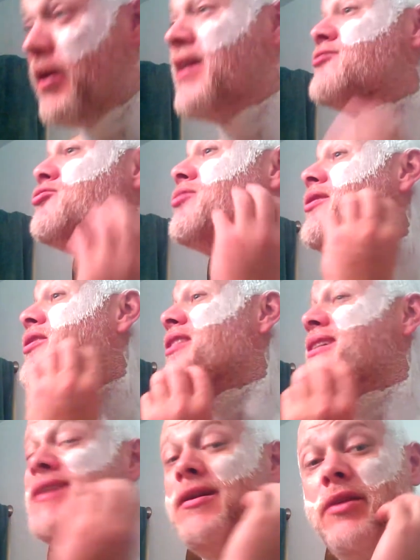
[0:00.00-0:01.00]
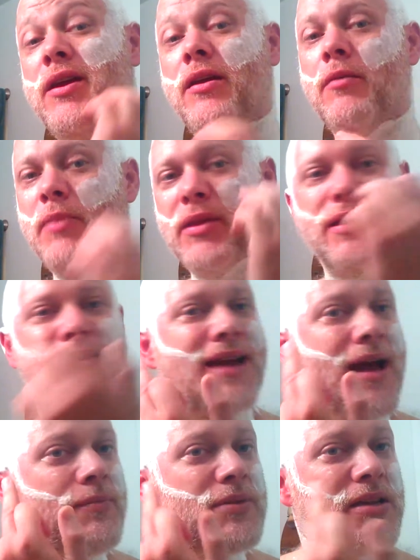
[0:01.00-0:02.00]
it gets real thick down here, but the
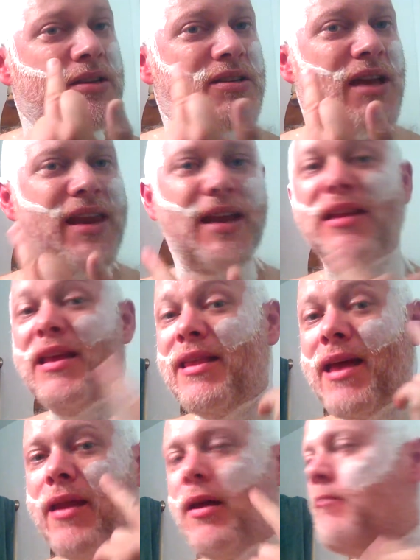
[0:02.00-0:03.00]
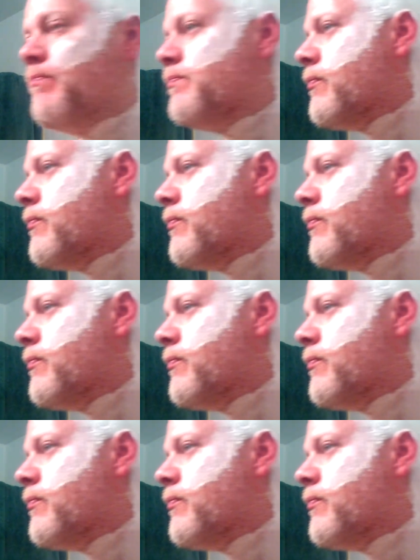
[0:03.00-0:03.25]
tops, I just kind of clean that up.